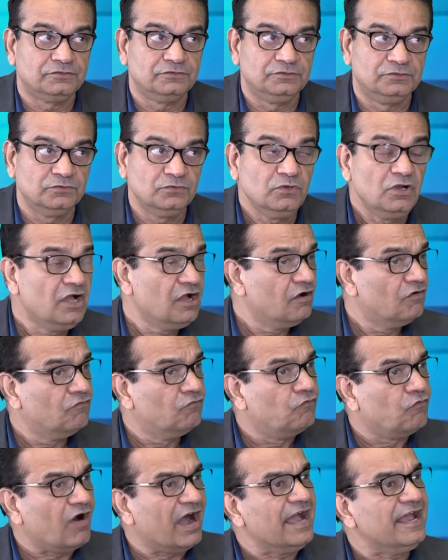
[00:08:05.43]
to do.
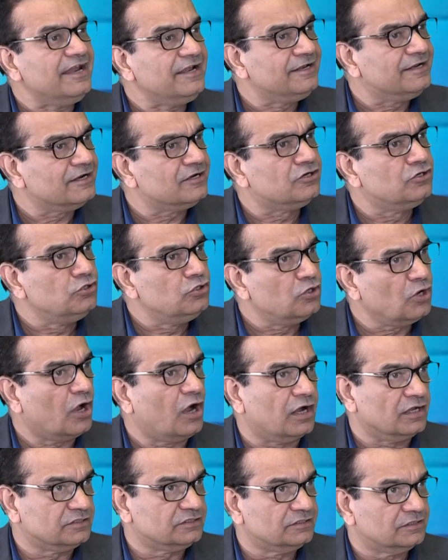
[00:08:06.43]
Why did
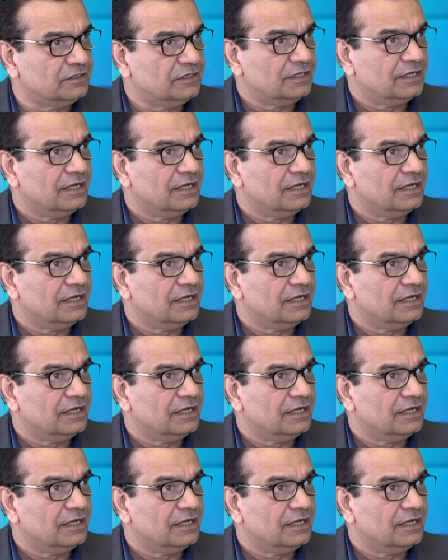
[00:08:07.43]
not